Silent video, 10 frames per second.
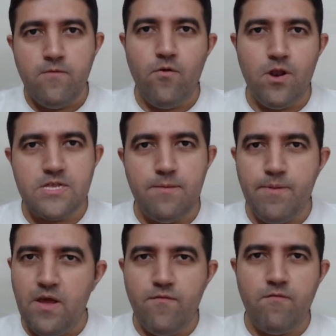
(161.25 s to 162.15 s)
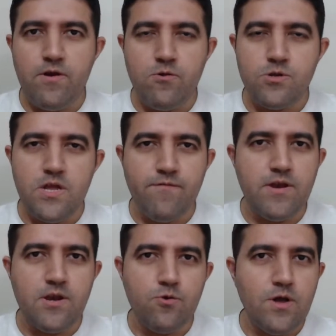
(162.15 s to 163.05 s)
For example, everyone knows that we
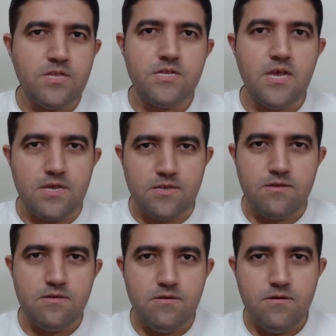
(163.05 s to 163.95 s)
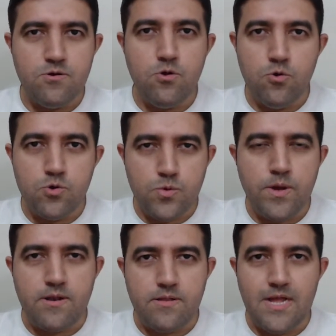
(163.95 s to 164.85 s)
need to exercise to lose
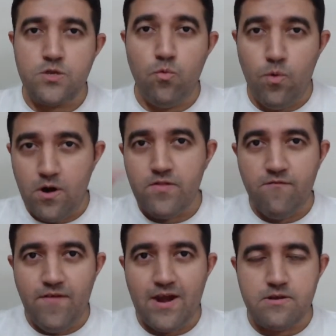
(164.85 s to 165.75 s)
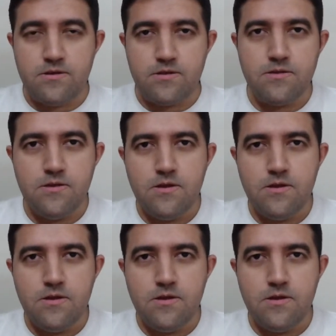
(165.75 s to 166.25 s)
weight. That's one of the factors.